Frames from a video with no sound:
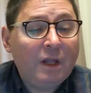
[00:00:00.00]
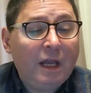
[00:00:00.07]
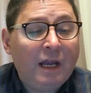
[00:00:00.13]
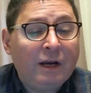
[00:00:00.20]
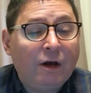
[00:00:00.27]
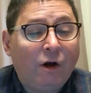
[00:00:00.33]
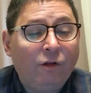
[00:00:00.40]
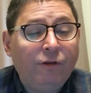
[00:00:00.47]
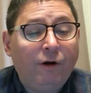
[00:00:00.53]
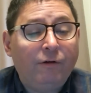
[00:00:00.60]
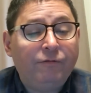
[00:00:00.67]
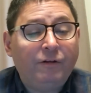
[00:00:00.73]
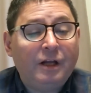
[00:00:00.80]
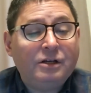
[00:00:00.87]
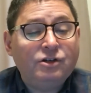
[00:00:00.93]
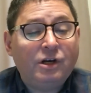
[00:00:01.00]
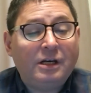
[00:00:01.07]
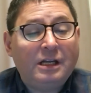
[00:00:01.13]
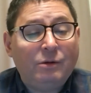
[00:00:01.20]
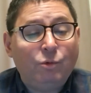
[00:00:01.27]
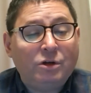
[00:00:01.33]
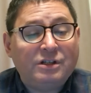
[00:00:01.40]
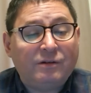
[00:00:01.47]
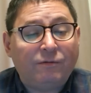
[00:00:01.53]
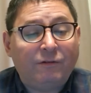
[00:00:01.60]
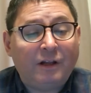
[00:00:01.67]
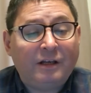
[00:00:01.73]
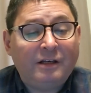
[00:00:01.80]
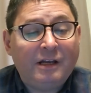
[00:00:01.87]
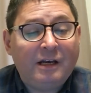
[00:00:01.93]
In all their affliction he was
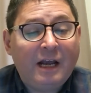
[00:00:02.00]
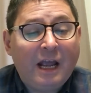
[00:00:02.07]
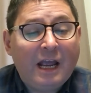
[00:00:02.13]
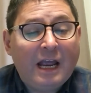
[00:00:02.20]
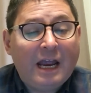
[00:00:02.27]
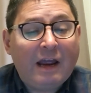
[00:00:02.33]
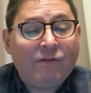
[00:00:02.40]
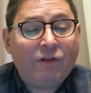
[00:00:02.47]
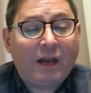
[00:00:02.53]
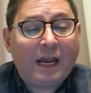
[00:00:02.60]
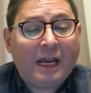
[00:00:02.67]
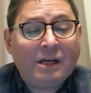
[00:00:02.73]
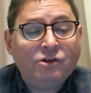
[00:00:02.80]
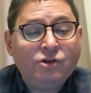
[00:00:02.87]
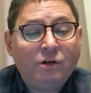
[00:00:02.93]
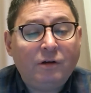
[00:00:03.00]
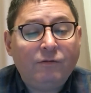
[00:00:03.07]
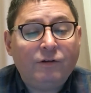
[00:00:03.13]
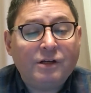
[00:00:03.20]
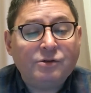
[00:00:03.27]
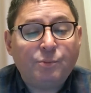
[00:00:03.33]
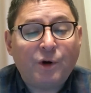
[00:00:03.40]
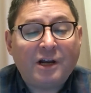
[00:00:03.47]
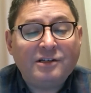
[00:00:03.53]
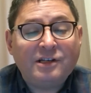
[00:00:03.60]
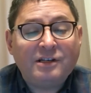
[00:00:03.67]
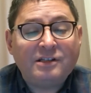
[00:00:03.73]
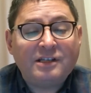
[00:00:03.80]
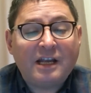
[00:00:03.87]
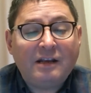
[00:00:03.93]
afflicted, and the angel of his
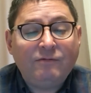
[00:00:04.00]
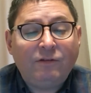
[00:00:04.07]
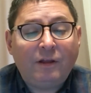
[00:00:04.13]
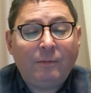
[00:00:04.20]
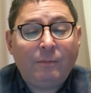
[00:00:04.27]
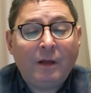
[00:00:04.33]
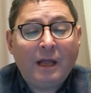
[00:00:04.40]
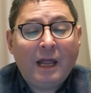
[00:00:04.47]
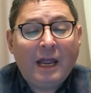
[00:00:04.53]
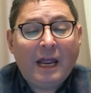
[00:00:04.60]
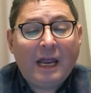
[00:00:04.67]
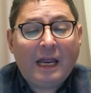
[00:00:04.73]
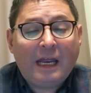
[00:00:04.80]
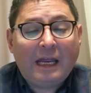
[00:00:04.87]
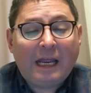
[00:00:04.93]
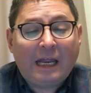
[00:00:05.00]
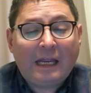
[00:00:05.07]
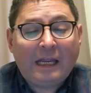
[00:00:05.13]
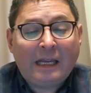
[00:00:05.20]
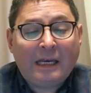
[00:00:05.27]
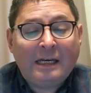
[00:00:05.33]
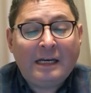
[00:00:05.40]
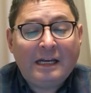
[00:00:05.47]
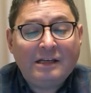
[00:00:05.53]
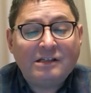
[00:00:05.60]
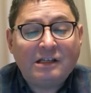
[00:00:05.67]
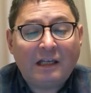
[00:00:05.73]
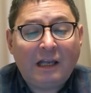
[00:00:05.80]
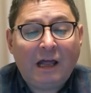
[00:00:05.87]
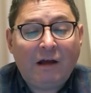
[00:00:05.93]
presence saved them. In
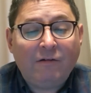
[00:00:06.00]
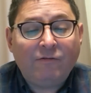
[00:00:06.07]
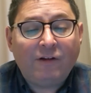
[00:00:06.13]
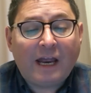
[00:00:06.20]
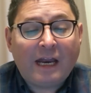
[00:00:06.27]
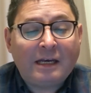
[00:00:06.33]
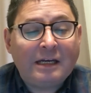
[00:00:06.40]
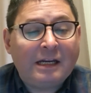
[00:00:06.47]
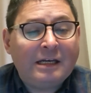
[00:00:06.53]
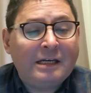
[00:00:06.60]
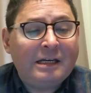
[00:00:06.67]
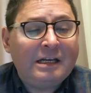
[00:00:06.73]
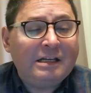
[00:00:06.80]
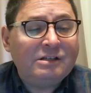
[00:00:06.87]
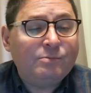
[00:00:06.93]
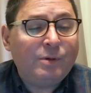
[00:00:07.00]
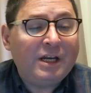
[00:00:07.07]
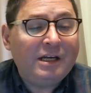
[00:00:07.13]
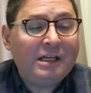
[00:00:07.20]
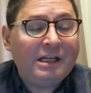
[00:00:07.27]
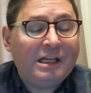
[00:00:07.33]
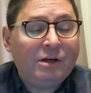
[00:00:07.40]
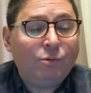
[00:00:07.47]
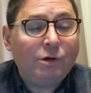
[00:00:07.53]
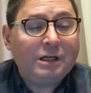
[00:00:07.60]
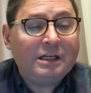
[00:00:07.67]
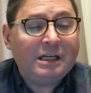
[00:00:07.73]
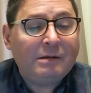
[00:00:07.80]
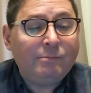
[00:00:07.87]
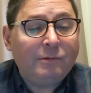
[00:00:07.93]
his love and in his pity he
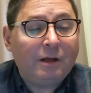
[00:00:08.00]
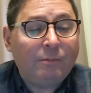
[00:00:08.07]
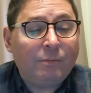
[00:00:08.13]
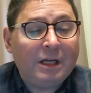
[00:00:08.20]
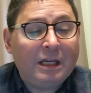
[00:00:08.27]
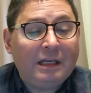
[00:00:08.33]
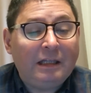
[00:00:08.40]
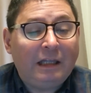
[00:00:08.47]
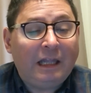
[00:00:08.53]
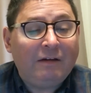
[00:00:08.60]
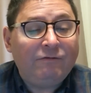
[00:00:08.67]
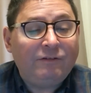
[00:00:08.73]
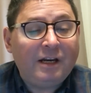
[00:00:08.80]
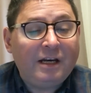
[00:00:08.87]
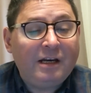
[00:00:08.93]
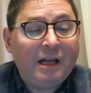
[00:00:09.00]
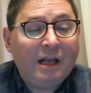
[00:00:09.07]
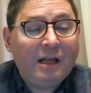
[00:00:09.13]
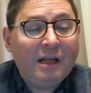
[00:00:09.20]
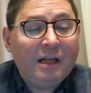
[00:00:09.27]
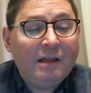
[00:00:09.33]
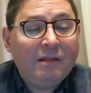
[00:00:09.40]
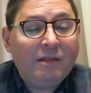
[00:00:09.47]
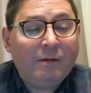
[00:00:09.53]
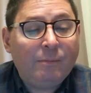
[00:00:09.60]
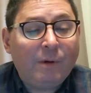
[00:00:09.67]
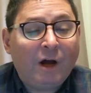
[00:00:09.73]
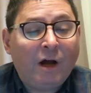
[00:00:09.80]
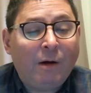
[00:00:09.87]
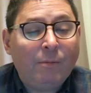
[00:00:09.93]
redeemed them. He lifted
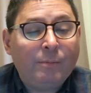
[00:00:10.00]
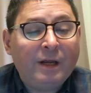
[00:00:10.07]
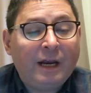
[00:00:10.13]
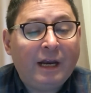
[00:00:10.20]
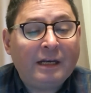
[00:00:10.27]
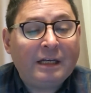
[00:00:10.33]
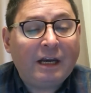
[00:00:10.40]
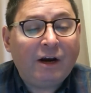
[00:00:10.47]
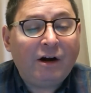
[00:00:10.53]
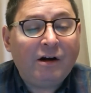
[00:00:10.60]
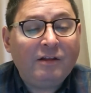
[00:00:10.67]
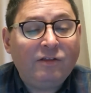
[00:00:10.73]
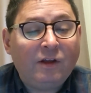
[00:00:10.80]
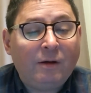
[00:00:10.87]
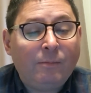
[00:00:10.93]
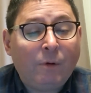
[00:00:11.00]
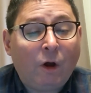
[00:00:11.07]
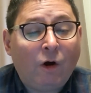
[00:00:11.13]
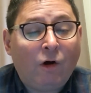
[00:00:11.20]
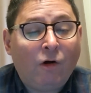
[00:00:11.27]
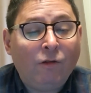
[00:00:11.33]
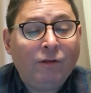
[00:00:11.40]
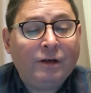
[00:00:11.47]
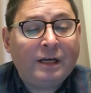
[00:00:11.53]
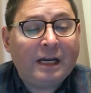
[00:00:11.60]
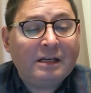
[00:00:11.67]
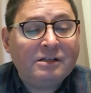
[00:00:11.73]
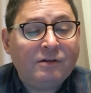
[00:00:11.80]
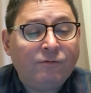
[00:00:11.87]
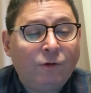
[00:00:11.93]
them up and carried them all the
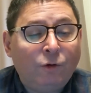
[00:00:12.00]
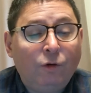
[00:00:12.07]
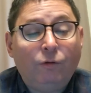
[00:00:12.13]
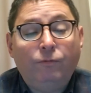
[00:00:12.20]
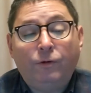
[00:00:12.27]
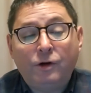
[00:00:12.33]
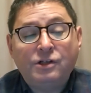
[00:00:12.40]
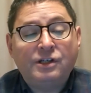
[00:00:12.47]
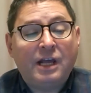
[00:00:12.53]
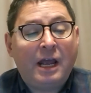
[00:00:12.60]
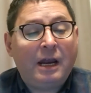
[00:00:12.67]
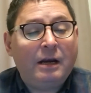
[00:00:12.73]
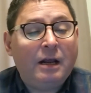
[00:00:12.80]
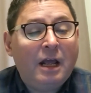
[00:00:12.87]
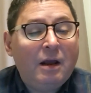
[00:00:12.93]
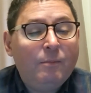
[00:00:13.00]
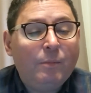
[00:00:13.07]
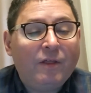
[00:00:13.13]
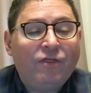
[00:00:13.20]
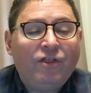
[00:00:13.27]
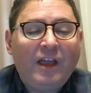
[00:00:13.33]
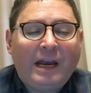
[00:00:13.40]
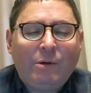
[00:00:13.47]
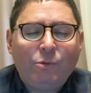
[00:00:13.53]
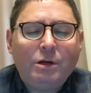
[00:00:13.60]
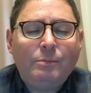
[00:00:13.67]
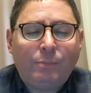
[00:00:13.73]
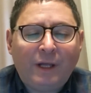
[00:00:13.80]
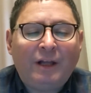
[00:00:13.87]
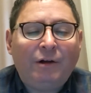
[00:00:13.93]
days of old. Verse 10, but they
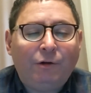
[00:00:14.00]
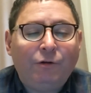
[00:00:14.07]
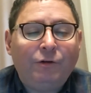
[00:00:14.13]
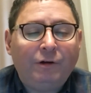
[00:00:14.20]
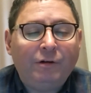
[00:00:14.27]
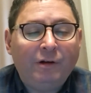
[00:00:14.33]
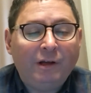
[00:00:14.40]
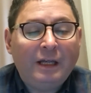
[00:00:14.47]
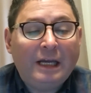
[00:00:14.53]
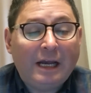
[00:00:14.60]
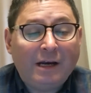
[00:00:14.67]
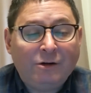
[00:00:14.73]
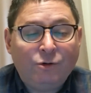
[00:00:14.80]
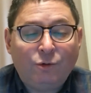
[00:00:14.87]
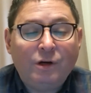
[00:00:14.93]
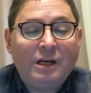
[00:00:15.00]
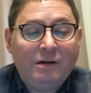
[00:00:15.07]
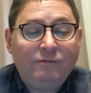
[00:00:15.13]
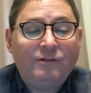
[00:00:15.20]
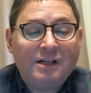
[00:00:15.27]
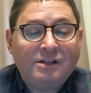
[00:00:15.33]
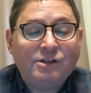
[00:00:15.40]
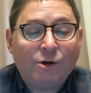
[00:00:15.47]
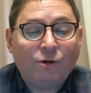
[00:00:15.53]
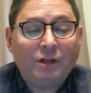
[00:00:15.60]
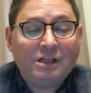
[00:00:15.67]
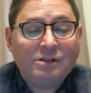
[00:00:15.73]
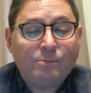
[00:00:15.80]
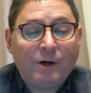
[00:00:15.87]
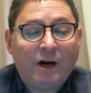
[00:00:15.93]
rebelled and grieved his
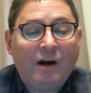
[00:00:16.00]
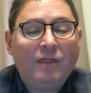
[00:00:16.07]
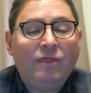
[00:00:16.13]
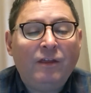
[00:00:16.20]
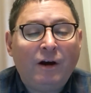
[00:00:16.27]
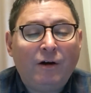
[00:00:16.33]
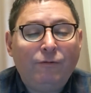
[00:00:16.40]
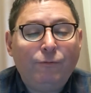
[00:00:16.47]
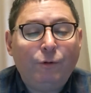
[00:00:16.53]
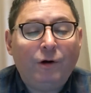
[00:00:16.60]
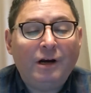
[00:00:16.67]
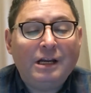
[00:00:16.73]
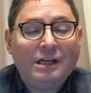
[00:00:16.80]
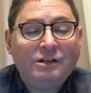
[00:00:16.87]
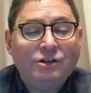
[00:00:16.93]
Holy Spirit. Therefore he